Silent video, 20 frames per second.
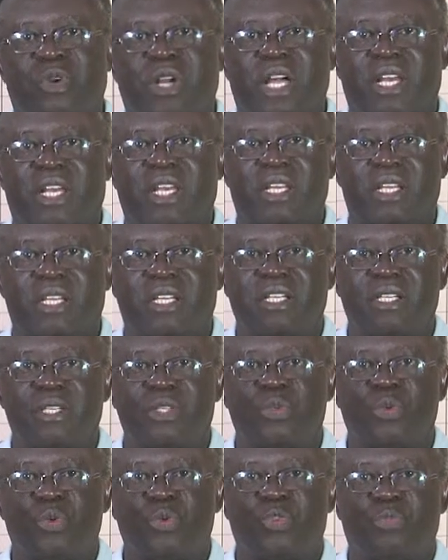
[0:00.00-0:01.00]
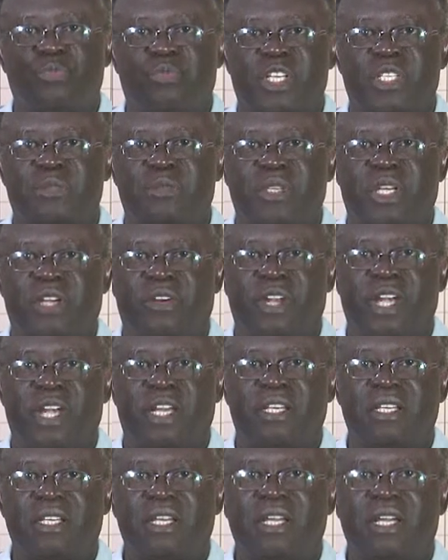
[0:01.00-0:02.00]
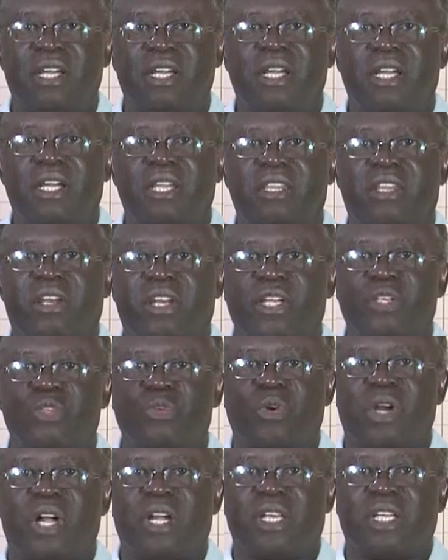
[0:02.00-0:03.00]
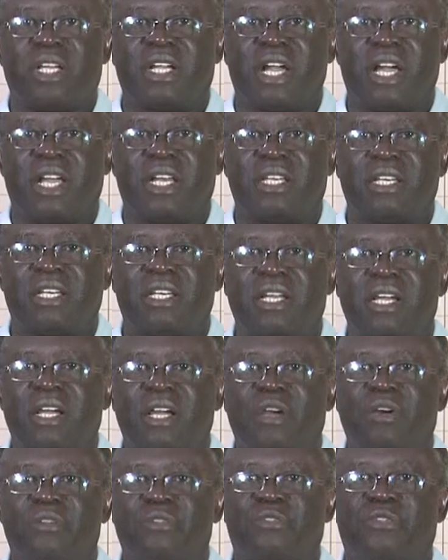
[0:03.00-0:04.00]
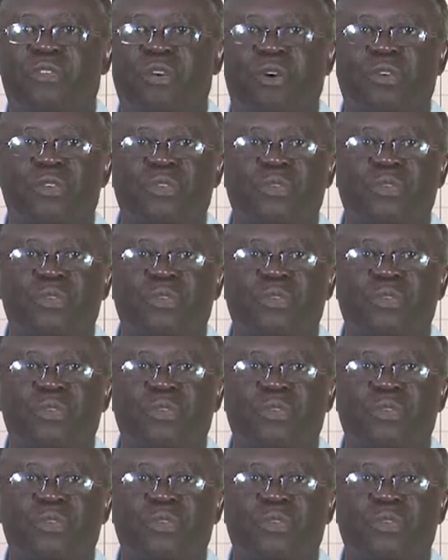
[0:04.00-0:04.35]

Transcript: Catholic, 2 to Presbyterian, 3 to Anglican, 4